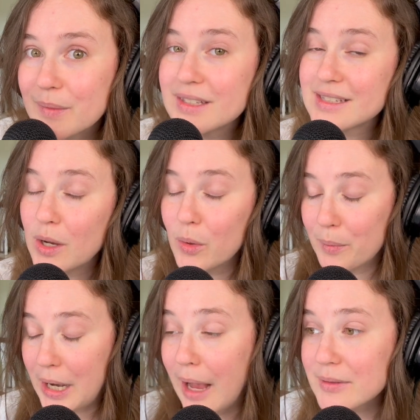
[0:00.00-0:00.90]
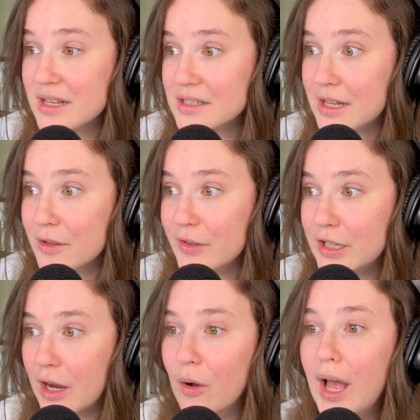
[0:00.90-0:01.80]
So perhaps that's another
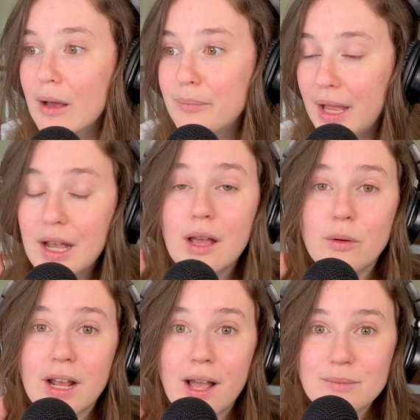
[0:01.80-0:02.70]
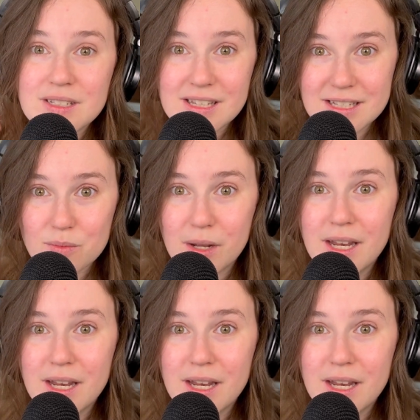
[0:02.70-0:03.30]
video, but when it comes to this one,